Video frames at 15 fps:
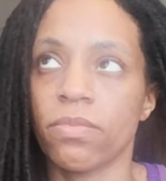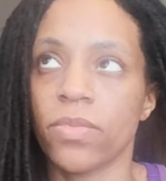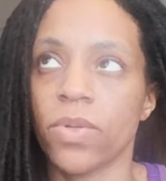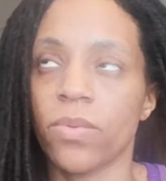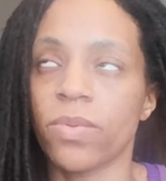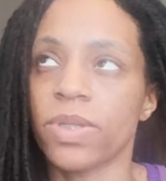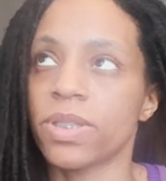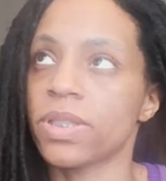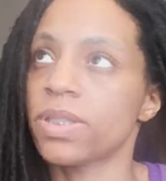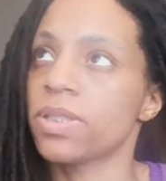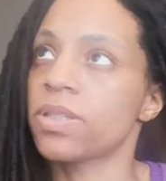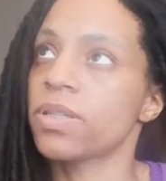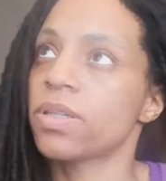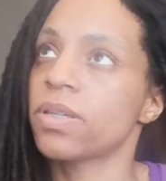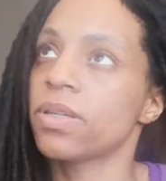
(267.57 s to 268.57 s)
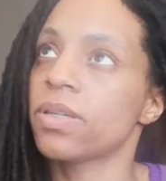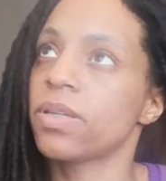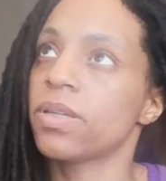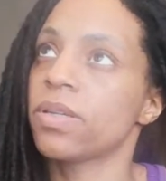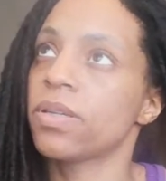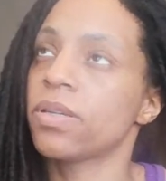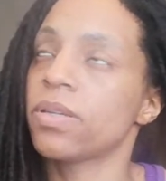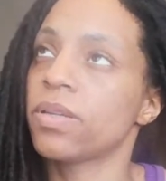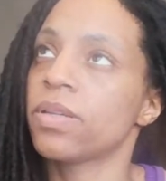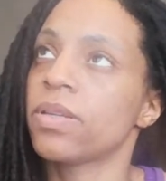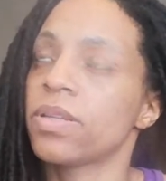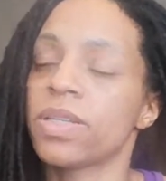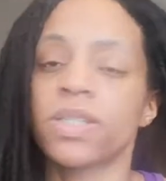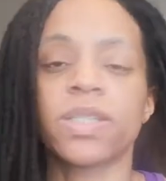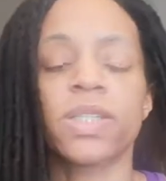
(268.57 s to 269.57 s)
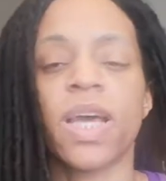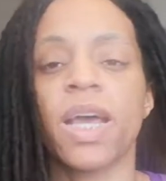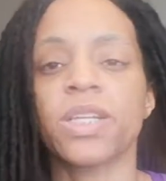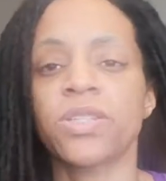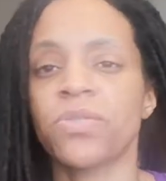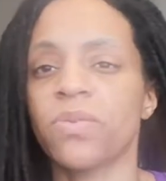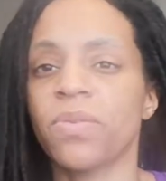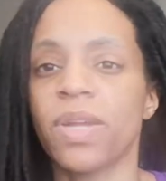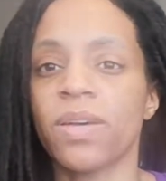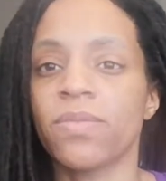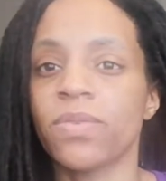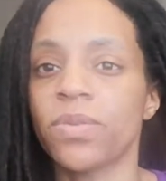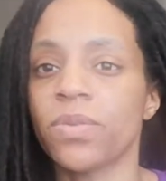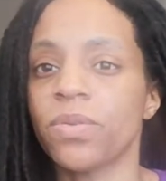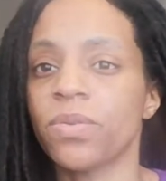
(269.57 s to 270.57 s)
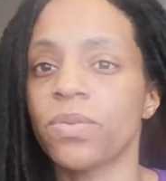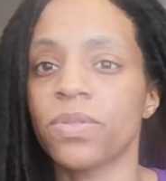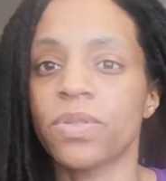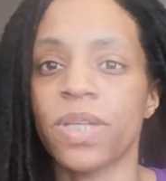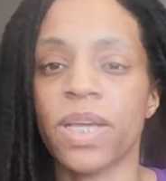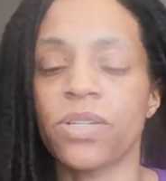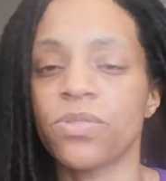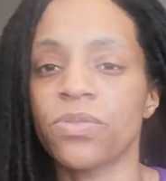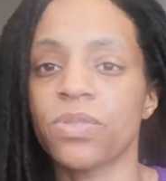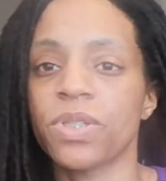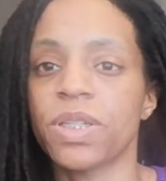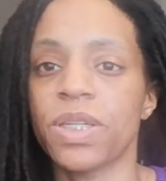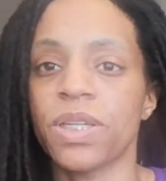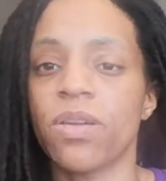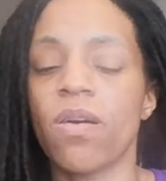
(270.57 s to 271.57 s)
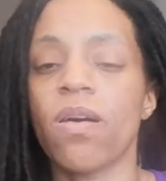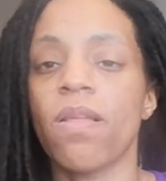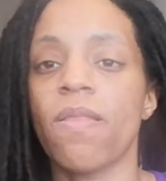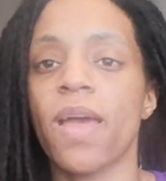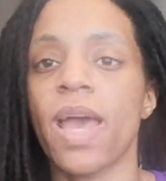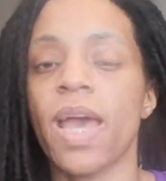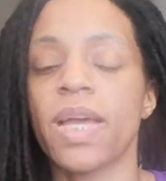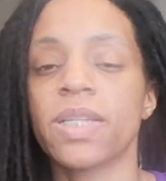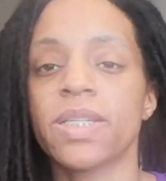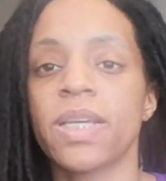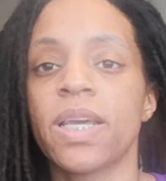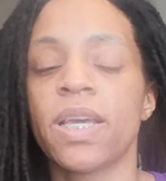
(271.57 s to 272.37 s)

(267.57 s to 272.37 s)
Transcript: what was it? Testosterone levels, estrogen, all that,